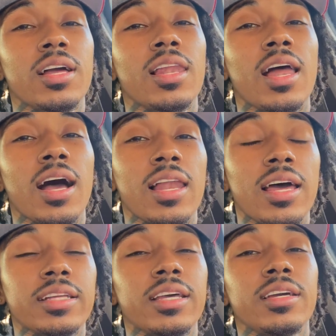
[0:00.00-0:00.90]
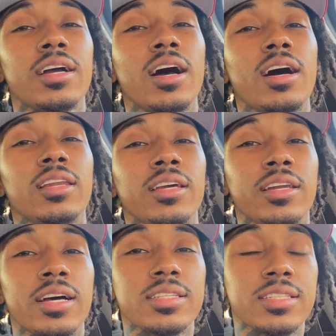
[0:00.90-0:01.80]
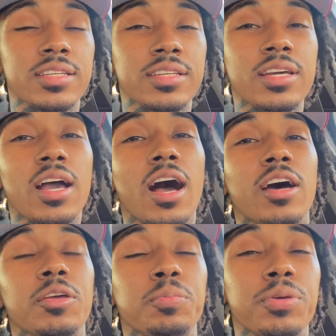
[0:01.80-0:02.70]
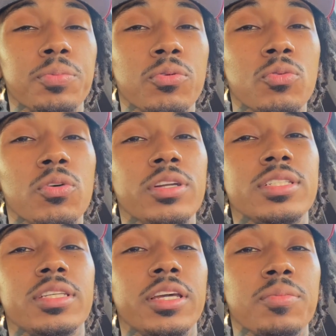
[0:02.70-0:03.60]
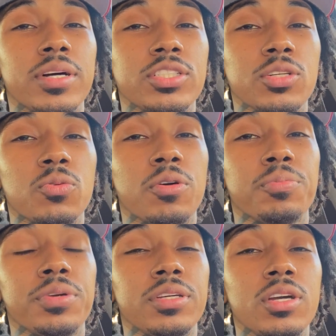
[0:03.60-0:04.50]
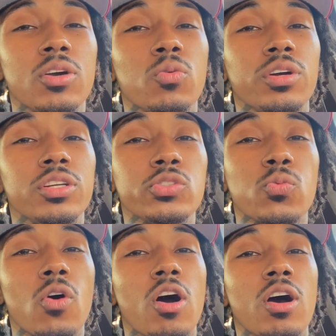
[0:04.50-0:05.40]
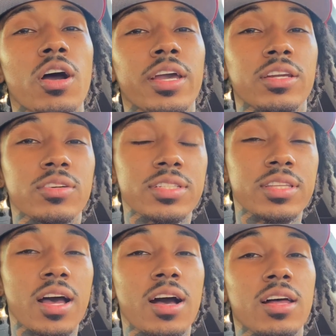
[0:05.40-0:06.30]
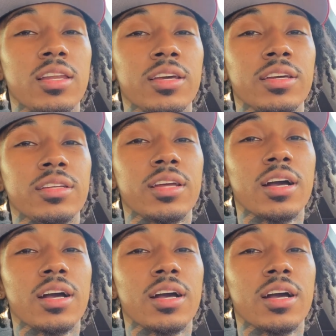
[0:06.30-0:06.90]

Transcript: Lie like they all, and I see all these people wanna scheme. I just won't be when it's war, ain't no styling.